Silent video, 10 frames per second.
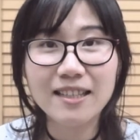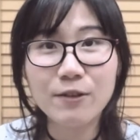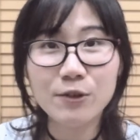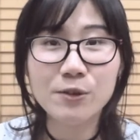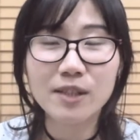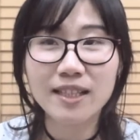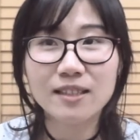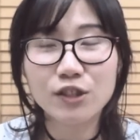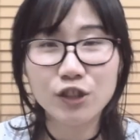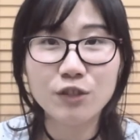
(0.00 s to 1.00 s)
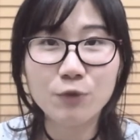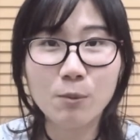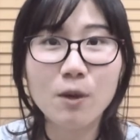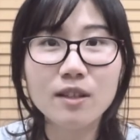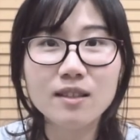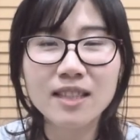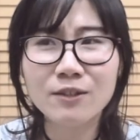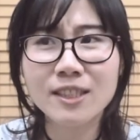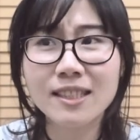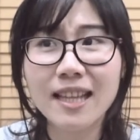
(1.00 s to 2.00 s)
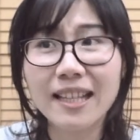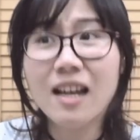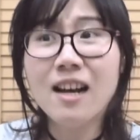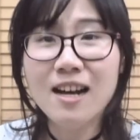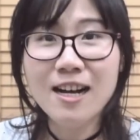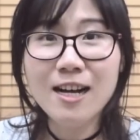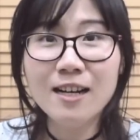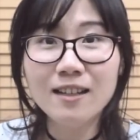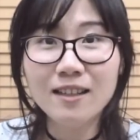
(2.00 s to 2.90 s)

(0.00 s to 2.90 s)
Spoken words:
they were like searching for models, and I was just like, I